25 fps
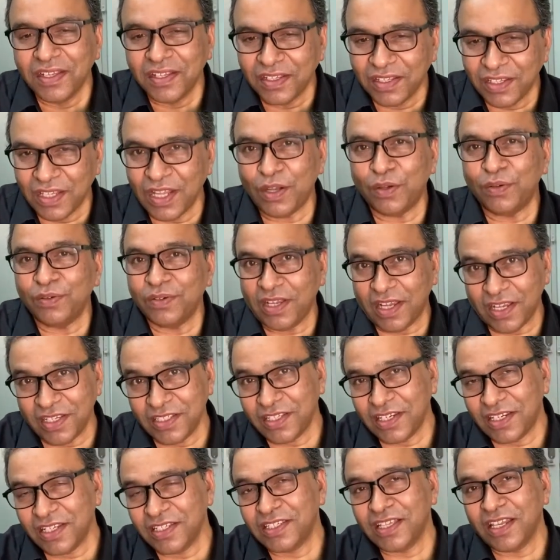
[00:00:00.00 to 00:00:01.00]
Now, as
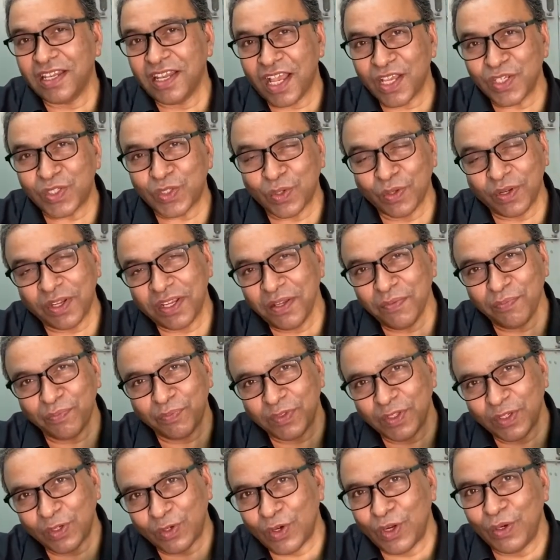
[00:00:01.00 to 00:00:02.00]
it is the last story,
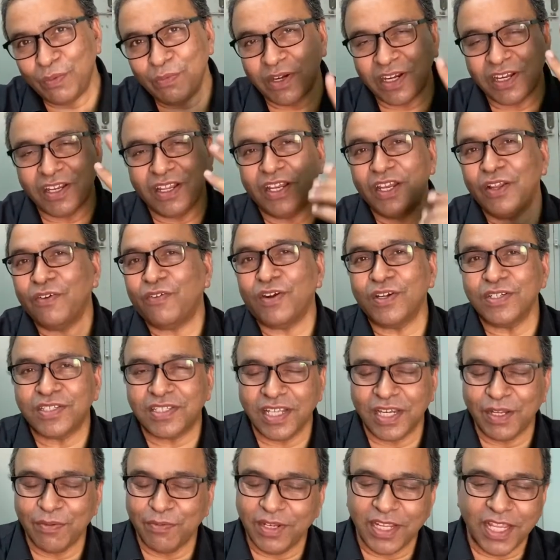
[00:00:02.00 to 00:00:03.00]
the gold medal and award
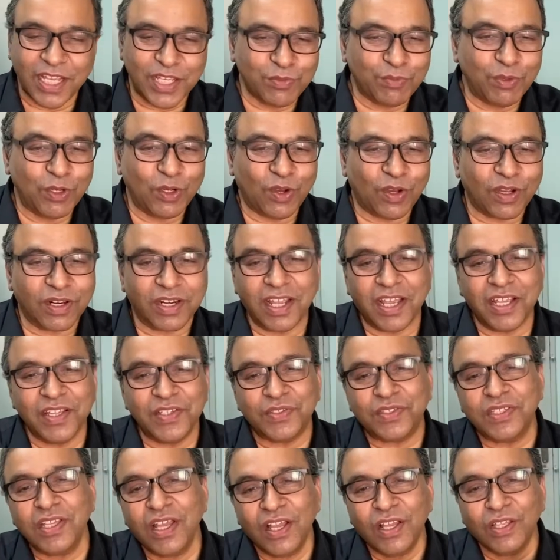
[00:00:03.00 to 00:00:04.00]
ceremony has been
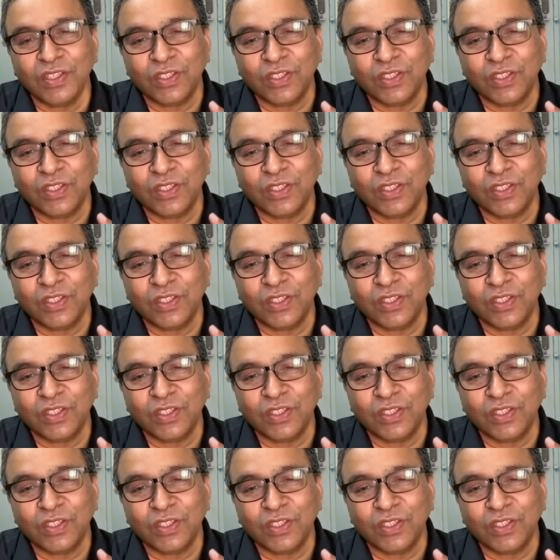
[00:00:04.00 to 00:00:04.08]
organized.